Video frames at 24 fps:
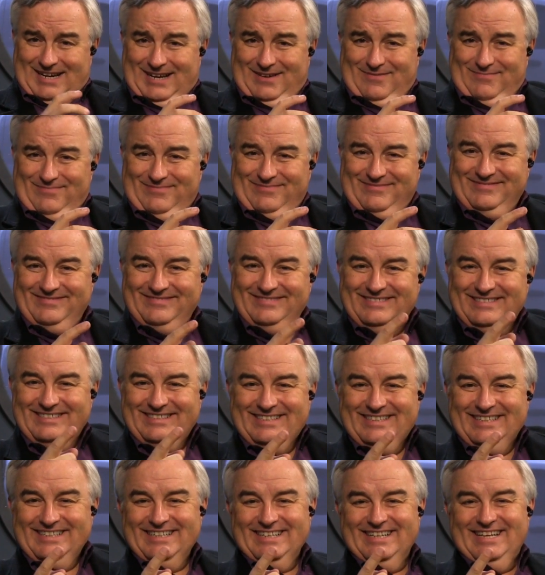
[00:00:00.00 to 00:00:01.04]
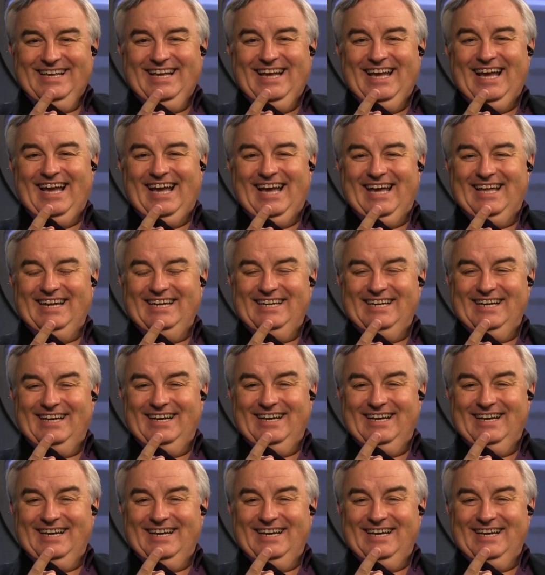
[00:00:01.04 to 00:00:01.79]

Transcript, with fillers: up and